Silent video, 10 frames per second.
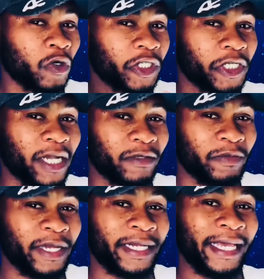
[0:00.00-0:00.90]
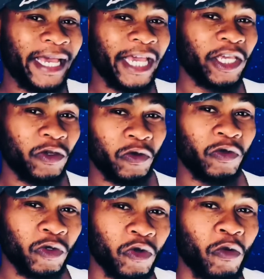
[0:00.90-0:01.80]
jaws, man, you
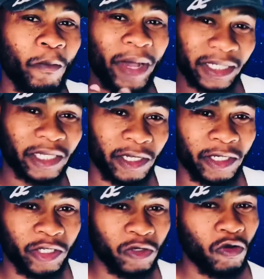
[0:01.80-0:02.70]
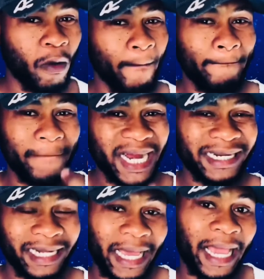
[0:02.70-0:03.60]
look masculine, you look
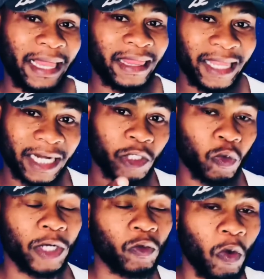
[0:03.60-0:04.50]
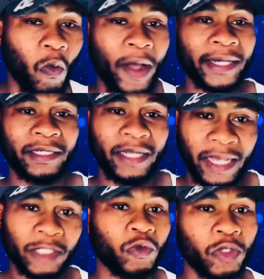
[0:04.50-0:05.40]
manly, and that is what we want. Hence
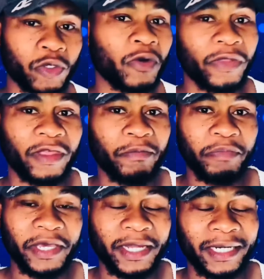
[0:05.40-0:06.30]
we grow the beard.